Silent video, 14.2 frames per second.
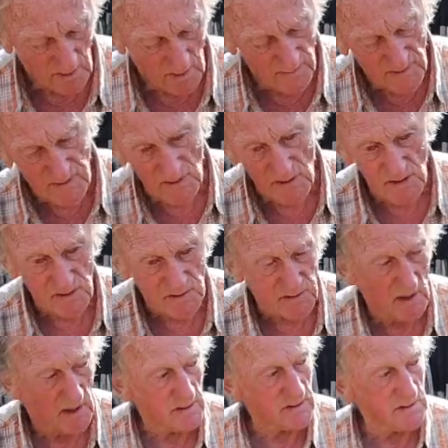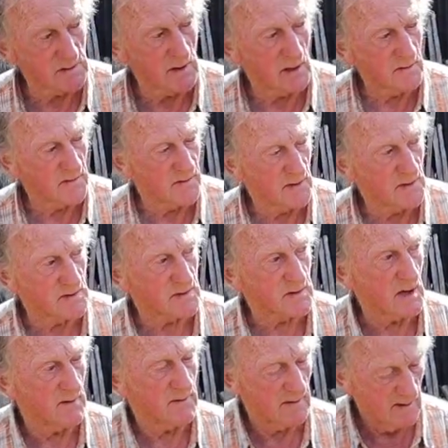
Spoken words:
right for tree steaks, you know, thinner stuff.